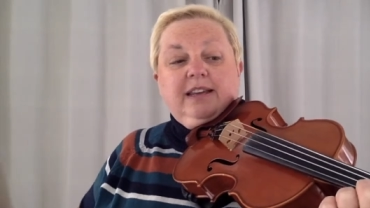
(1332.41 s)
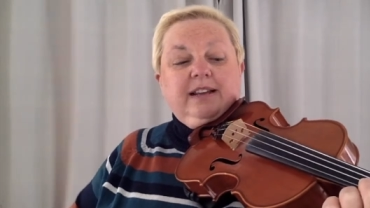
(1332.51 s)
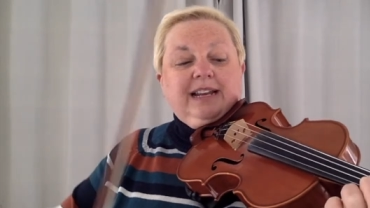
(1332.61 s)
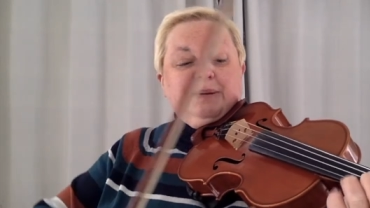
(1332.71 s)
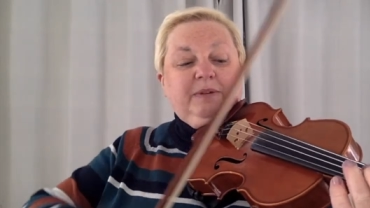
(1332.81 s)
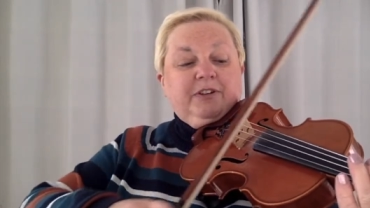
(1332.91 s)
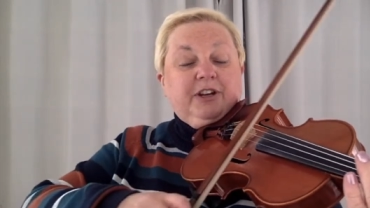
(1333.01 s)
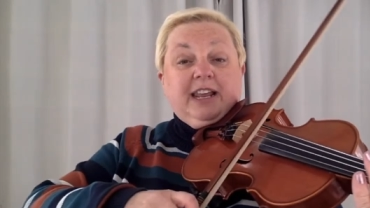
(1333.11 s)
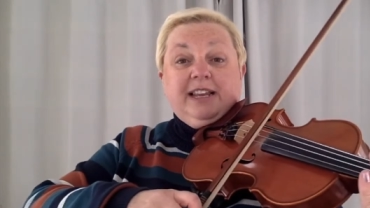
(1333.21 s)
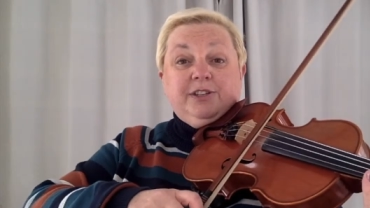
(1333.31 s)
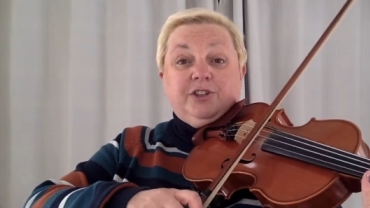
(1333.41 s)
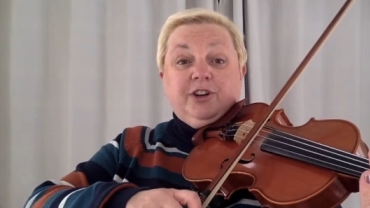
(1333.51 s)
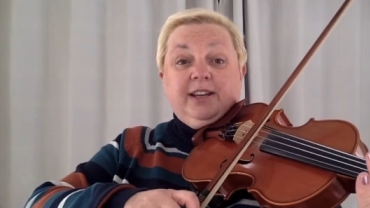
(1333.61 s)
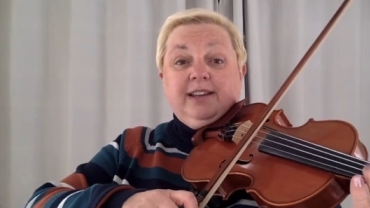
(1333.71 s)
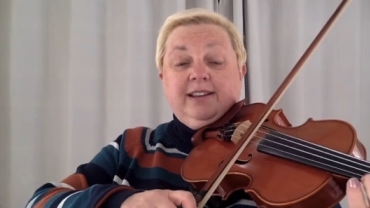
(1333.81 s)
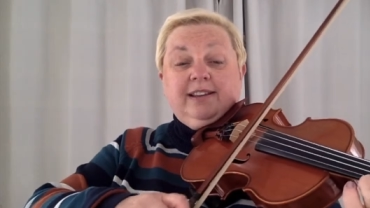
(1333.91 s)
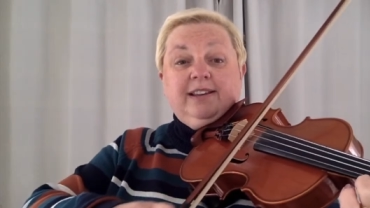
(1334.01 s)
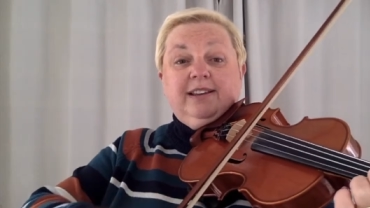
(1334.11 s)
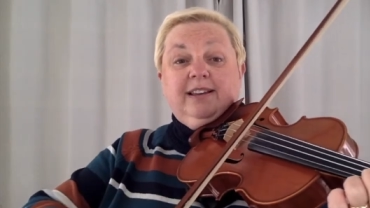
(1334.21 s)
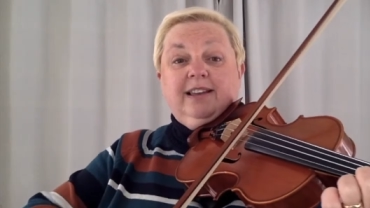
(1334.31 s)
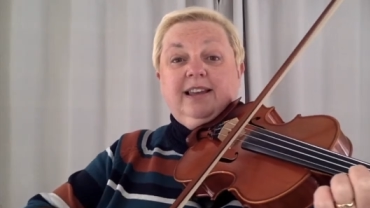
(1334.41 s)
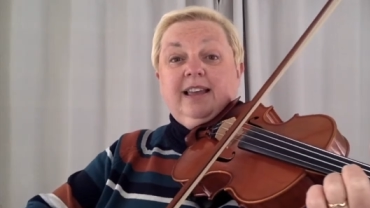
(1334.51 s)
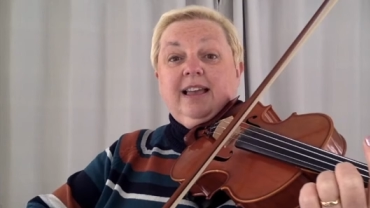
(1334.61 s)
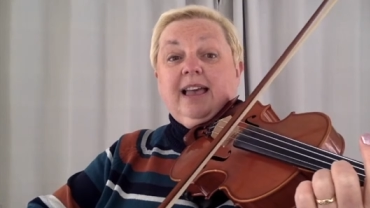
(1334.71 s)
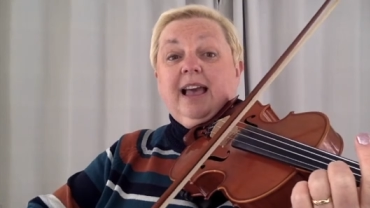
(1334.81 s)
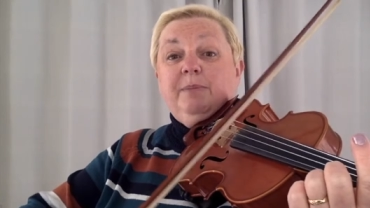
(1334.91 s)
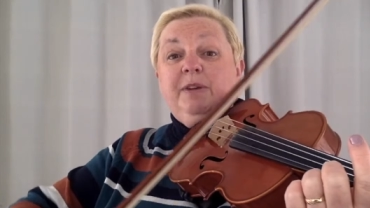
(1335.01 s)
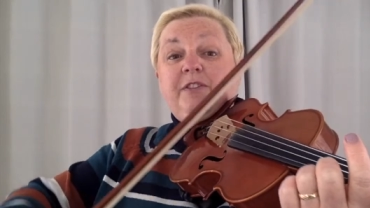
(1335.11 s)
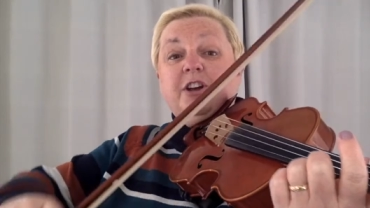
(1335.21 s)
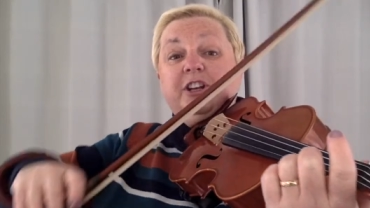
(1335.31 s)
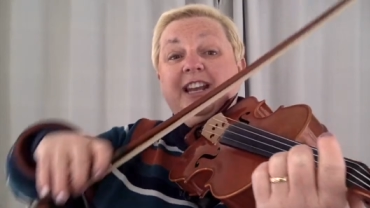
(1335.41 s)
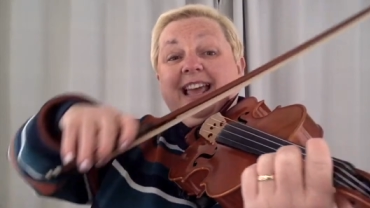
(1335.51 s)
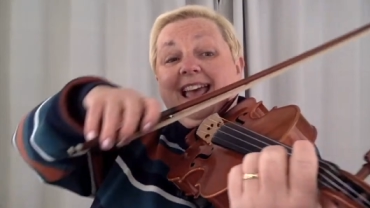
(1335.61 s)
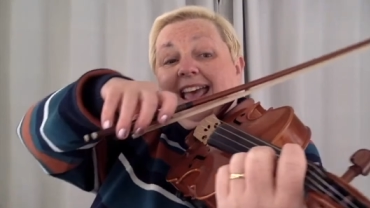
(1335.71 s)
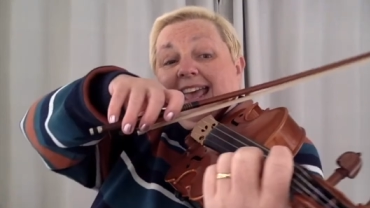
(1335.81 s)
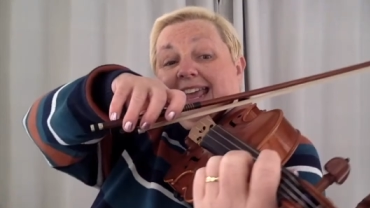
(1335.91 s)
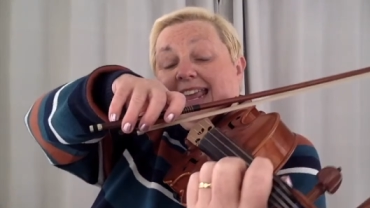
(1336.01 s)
Now we've got an A string and we've got an A